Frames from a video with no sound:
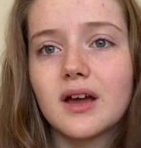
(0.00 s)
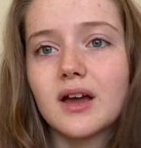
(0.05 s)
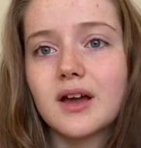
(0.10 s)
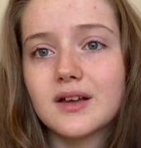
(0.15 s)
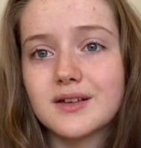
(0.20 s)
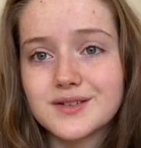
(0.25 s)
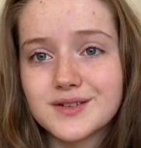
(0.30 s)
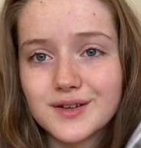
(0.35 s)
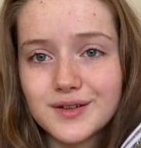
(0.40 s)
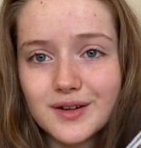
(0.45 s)

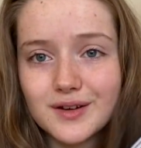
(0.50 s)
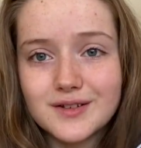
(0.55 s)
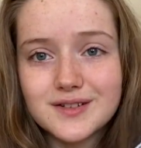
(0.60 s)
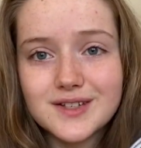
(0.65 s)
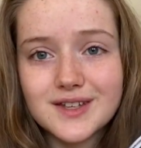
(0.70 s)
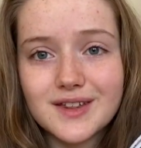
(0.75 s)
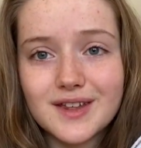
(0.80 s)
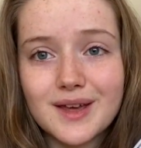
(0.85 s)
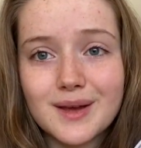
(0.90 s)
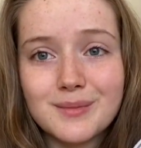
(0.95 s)
So those are
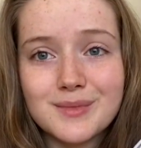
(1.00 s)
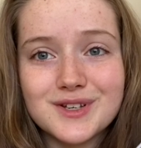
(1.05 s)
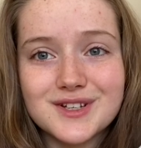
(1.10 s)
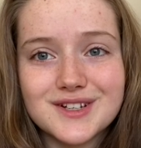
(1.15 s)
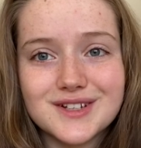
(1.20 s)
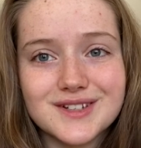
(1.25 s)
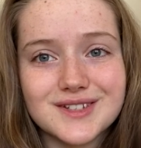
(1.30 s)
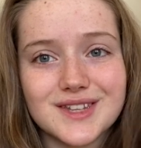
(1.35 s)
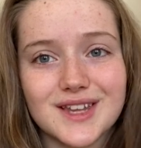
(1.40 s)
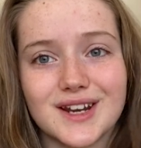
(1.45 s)
the
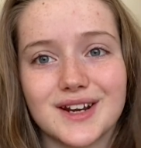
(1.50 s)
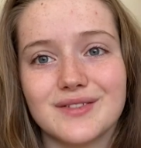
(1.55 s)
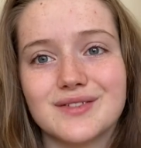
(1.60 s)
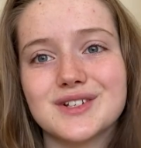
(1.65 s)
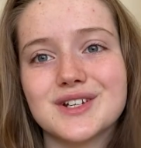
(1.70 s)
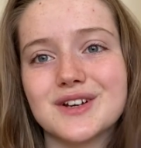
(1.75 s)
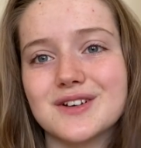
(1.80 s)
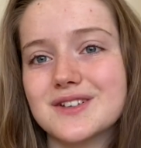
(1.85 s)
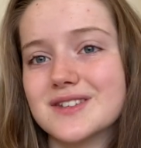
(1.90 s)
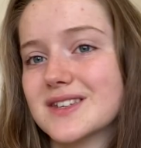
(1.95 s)
images that I've
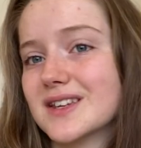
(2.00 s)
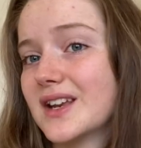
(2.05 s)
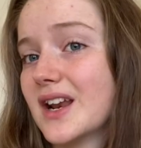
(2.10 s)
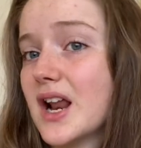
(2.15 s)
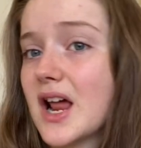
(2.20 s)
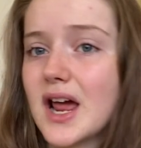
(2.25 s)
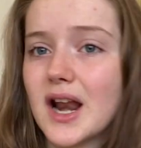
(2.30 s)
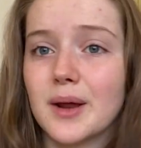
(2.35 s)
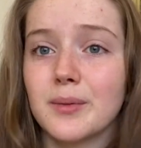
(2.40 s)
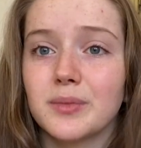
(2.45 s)
chosen, and
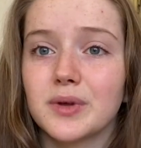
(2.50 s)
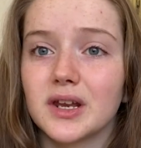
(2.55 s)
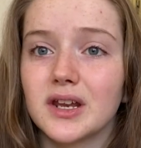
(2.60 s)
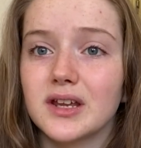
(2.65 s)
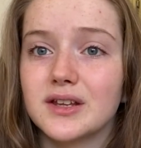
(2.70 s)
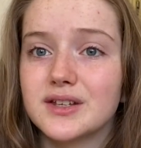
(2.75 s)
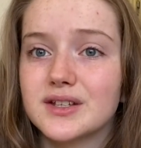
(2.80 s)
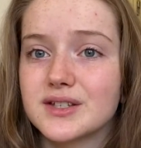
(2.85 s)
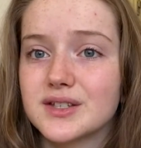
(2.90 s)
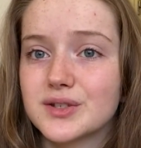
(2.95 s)
I'm gonna
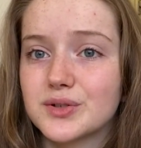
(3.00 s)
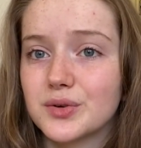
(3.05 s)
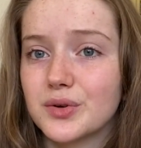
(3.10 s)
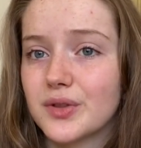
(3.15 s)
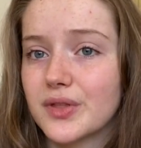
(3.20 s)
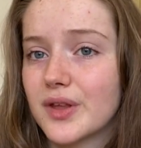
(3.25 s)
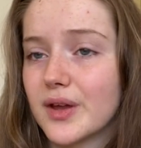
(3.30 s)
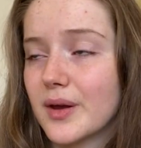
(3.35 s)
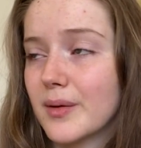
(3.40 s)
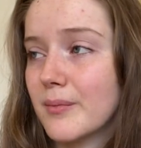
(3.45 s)
distort
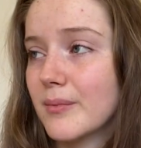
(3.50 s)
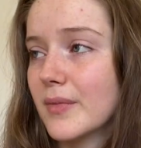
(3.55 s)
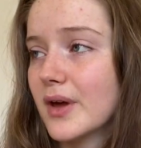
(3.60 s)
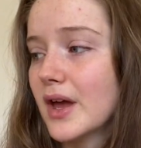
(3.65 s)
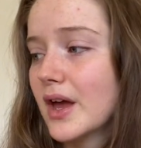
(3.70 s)
them